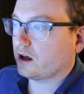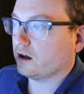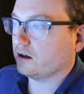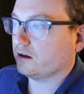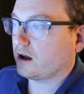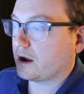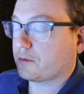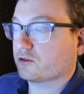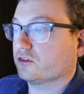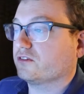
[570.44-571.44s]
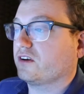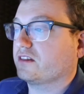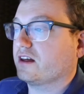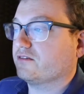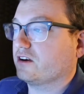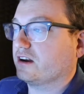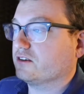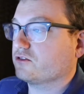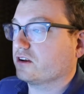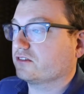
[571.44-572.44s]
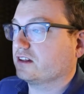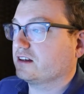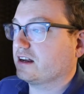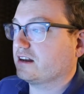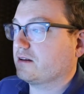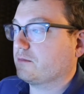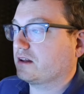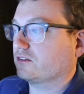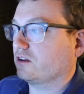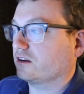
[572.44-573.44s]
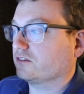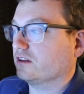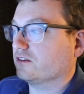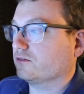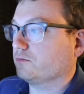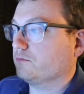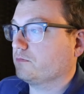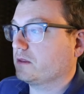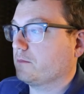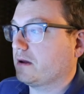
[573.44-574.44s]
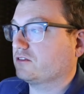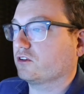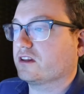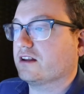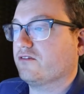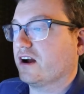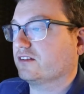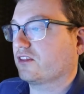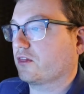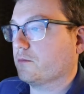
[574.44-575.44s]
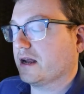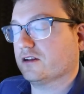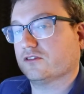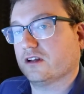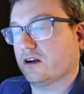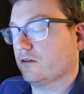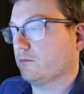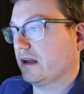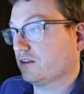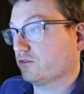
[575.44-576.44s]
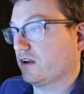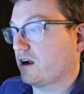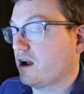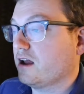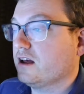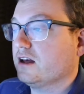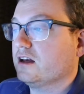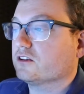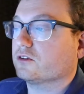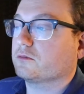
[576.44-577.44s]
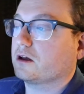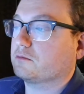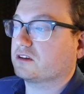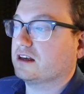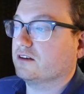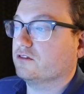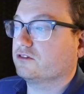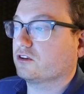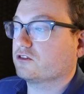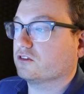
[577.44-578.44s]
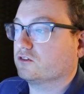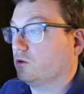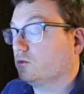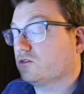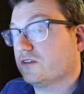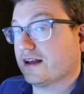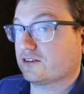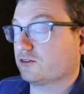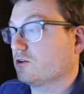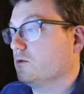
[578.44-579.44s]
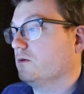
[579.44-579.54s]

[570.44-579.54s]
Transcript: I personally find that very interesting, and it makes a lot of sense based on the advice that the manosphere sometimes gives, such as don't text